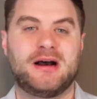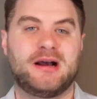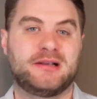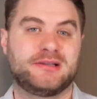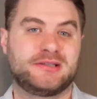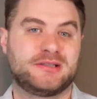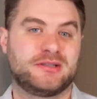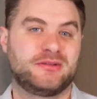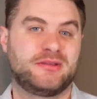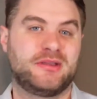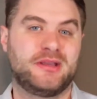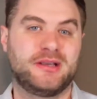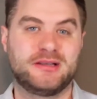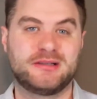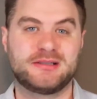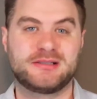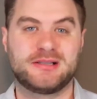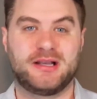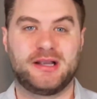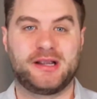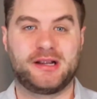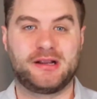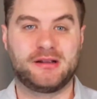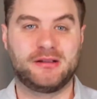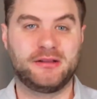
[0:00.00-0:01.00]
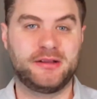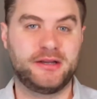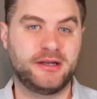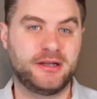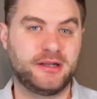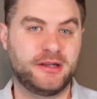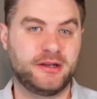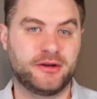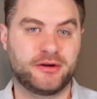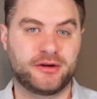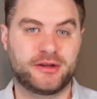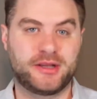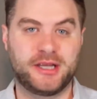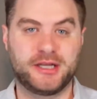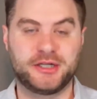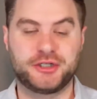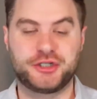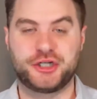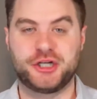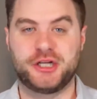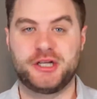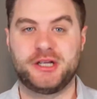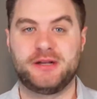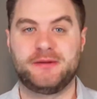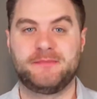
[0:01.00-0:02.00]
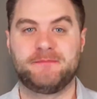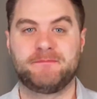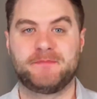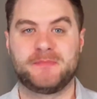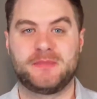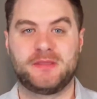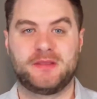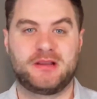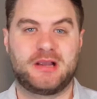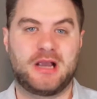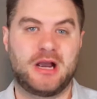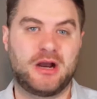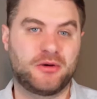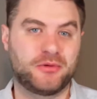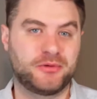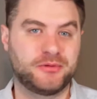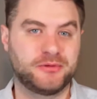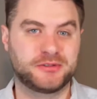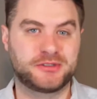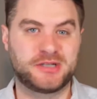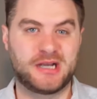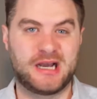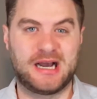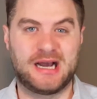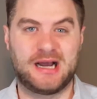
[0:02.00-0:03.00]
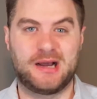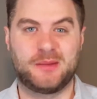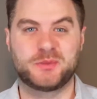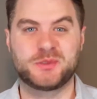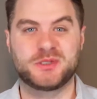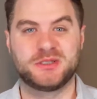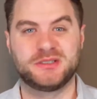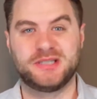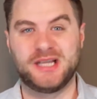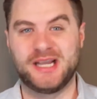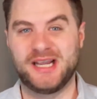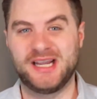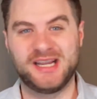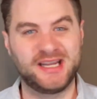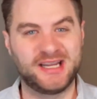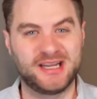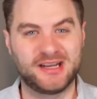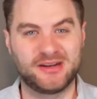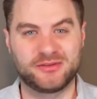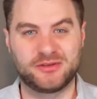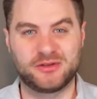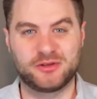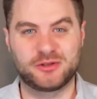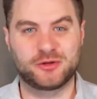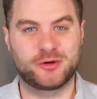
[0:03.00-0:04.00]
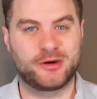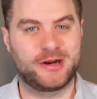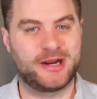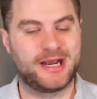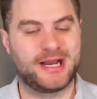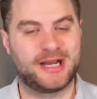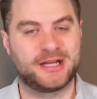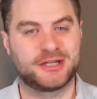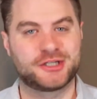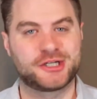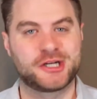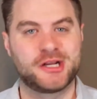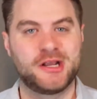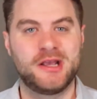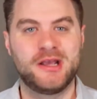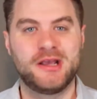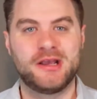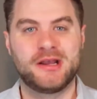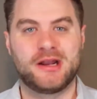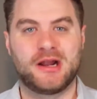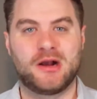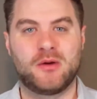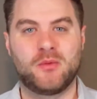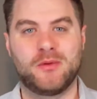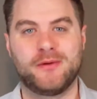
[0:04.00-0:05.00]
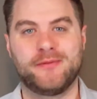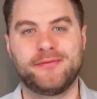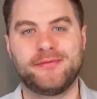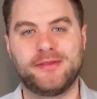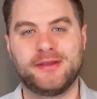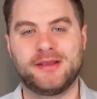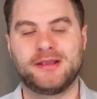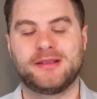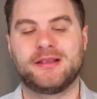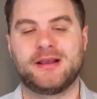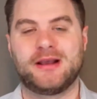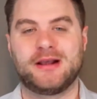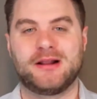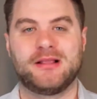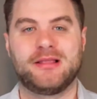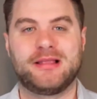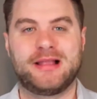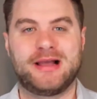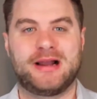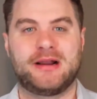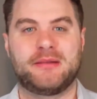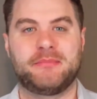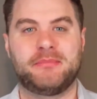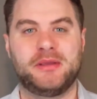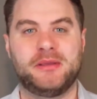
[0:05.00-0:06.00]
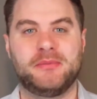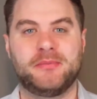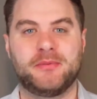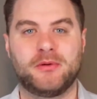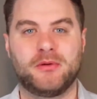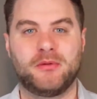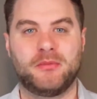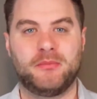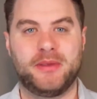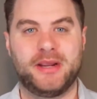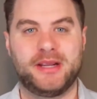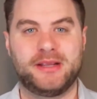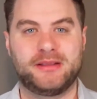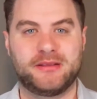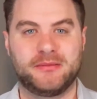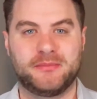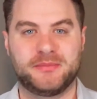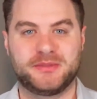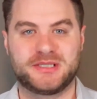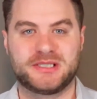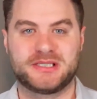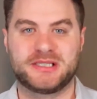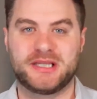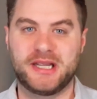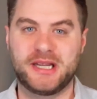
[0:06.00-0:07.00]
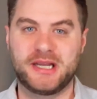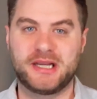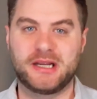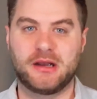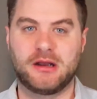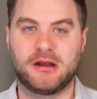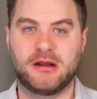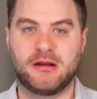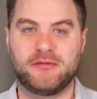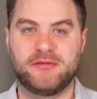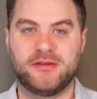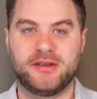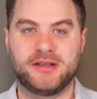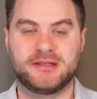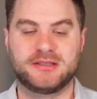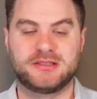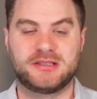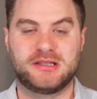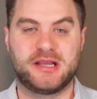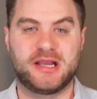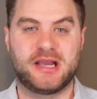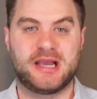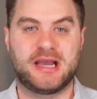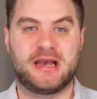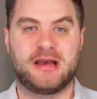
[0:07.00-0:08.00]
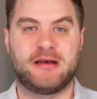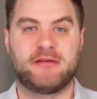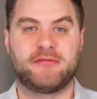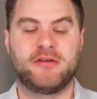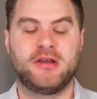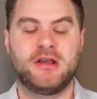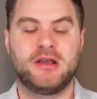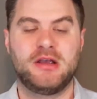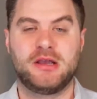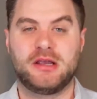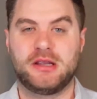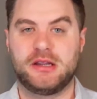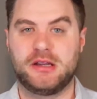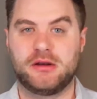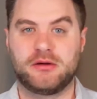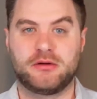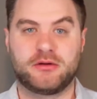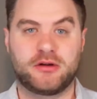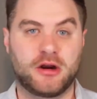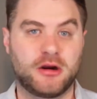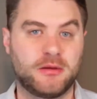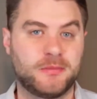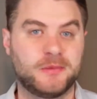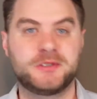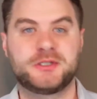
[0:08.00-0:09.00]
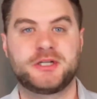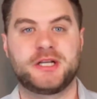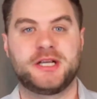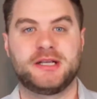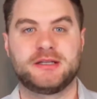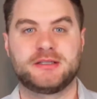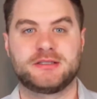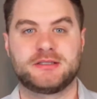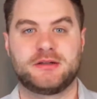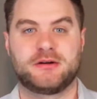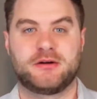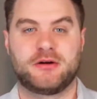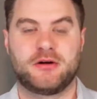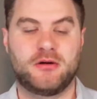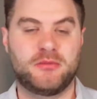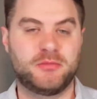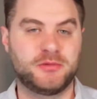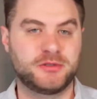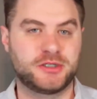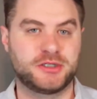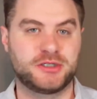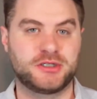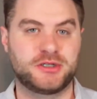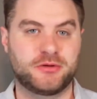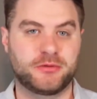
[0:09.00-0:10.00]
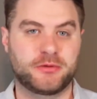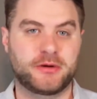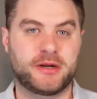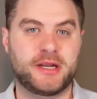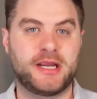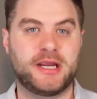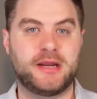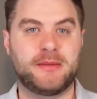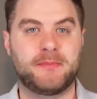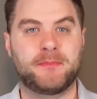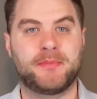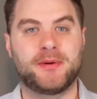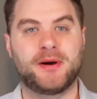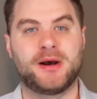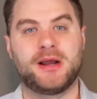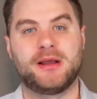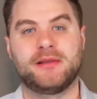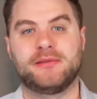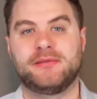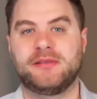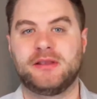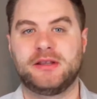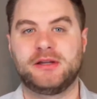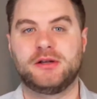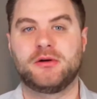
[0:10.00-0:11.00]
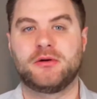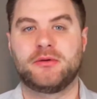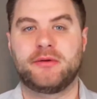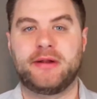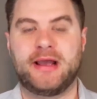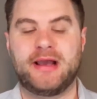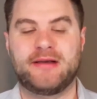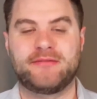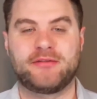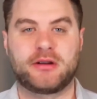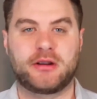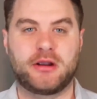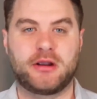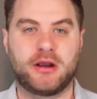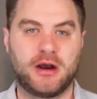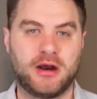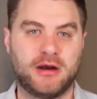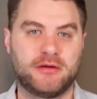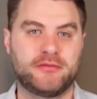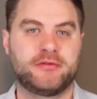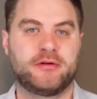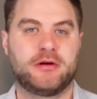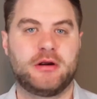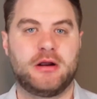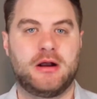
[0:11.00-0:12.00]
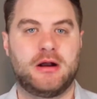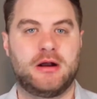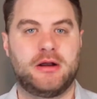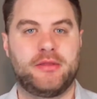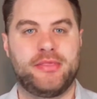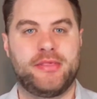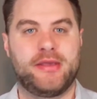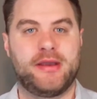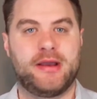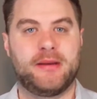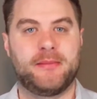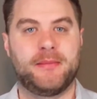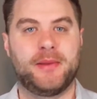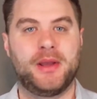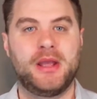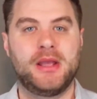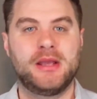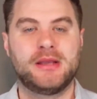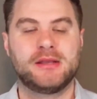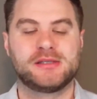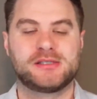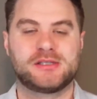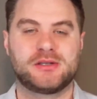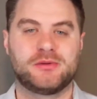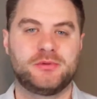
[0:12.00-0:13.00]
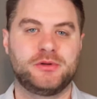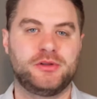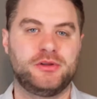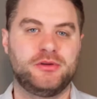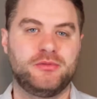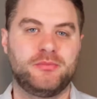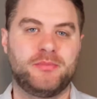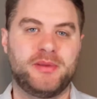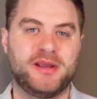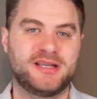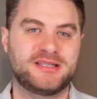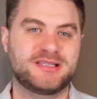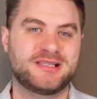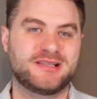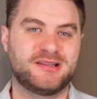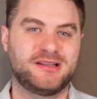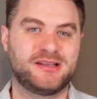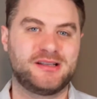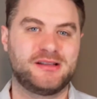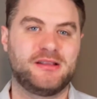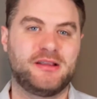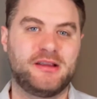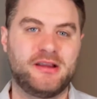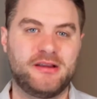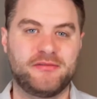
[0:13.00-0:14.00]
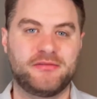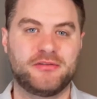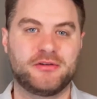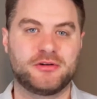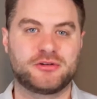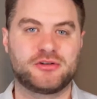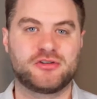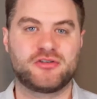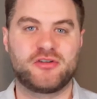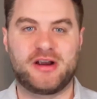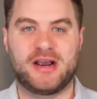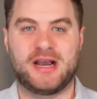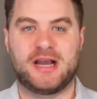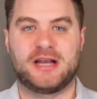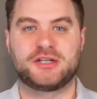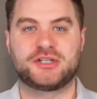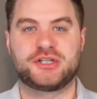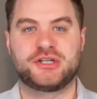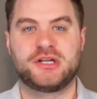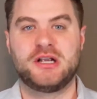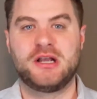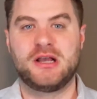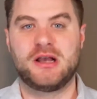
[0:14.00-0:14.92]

So things like cleaning your kitchen, countertops, and taking out the trash. Now, one thing that a lot of people make the mistake of is they have, you know, garbage cans in their home, which is great, but they don't have a cover on them. So when you basically leave your trash